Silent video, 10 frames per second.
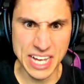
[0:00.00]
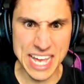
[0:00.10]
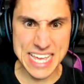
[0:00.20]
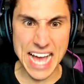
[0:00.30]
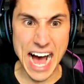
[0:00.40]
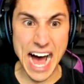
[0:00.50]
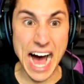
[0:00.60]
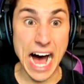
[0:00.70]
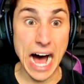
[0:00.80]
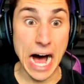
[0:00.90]

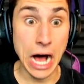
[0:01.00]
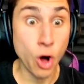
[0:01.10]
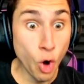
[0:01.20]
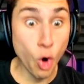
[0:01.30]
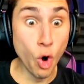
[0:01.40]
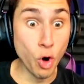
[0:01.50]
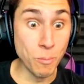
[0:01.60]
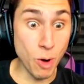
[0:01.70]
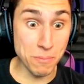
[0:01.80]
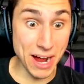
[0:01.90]
Hiya! Ooh, more